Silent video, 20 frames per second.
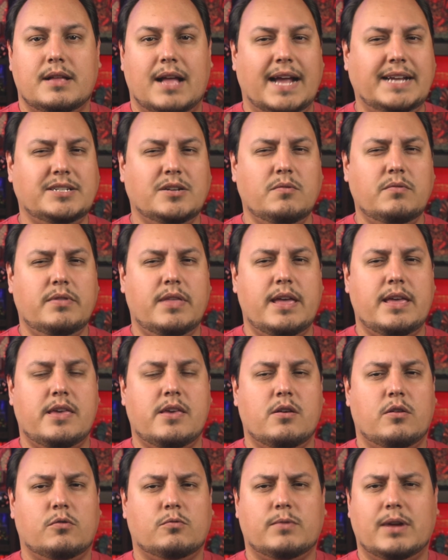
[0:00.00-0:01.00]
I don't think
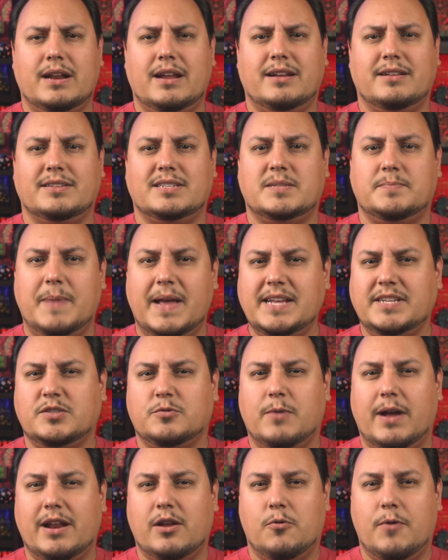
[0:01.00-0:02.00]
you'll run out of space
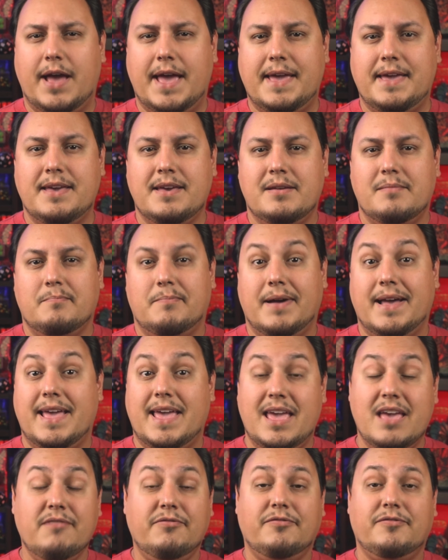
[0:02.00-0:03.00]
right away, but
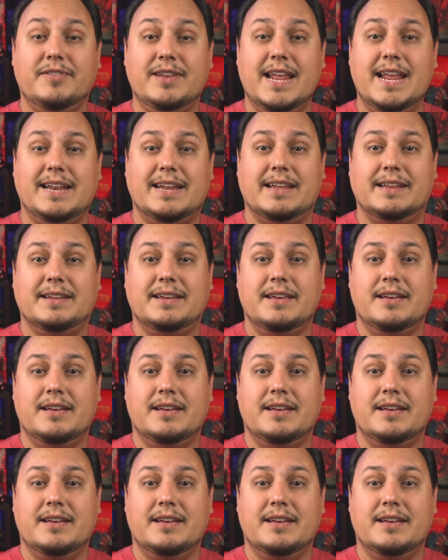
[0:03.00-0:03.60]
if needed,